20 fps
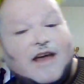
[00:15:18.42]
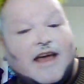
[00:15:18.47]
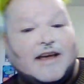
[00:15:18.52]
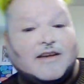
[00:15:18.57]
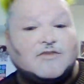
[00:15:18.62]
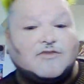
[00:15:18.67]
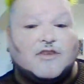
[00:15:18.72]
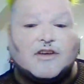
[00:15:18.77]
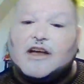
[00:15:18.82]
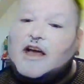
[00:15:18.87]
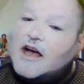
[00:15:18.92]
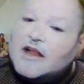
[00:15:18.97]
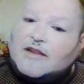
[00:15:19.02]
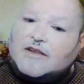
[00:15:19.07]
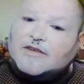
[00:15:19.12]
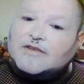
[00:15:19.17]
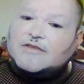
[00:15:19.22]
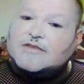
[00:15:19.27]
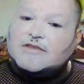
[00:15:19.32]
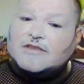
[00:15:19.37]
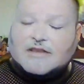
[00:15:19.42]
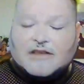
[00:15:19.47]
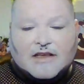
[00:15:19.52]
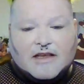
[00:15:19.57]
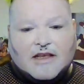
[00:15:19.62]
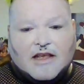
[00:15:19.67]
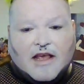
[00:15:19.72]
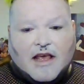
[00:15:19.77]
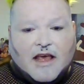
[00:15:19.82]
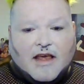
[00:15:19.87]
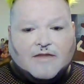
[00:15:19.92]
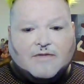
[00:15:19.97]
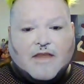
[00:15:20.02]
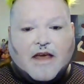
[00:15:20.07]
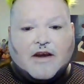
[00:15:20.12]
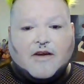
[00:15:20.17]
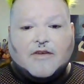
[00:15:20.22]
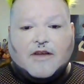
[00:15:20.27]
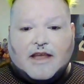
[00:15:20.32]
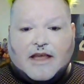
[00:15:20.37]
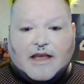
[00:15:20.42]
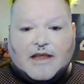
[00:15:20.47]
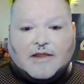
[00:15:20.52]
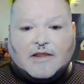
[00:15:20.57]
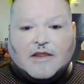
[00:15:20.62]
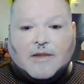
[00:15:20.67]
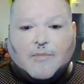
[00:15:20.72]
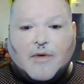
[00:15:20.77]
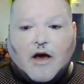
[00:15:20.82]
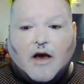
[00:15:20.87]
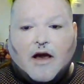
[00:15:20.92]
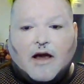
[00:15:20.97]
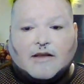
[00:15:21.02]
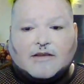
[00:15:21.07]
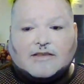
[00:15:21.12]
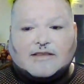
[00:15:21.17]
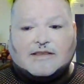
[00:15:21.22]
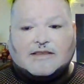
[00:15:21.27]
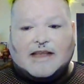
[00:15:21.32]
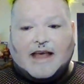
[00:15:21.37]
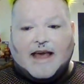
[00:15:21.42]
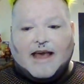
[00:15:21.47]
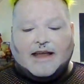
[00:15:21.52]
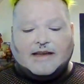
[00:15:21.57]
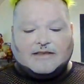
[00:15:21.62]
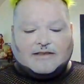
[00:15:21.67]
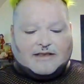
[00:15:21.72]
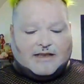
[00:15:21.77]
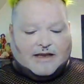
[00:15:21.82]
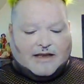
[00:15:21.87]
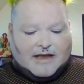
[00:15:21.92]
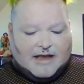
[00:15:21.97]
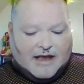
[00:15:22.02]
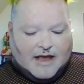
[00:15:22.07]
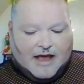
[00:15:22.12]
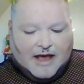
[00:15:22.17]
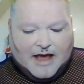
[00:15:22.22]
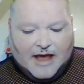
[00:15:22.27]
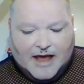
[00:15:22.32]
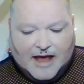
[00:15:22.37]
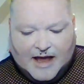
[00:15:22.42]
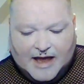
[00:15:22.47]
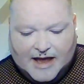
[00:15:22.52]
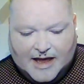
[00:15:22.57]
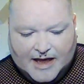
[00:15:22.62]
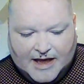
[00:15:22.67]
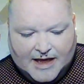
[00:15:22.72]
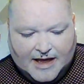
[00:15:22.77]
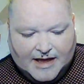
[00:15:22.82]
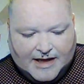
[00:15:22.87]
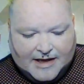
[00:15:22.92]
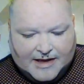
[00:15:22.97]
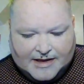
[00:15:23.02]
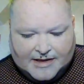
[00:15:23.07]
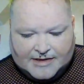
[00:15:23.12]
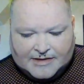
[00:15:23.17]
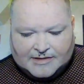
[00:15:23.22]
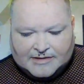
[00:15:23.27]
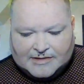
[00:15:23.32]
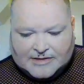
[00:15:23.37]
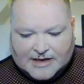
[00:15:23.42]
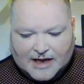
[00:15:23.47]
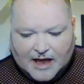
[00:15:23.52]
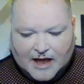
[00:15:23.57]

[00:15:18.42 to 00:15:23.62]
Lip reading: extra colors that are in the box set, and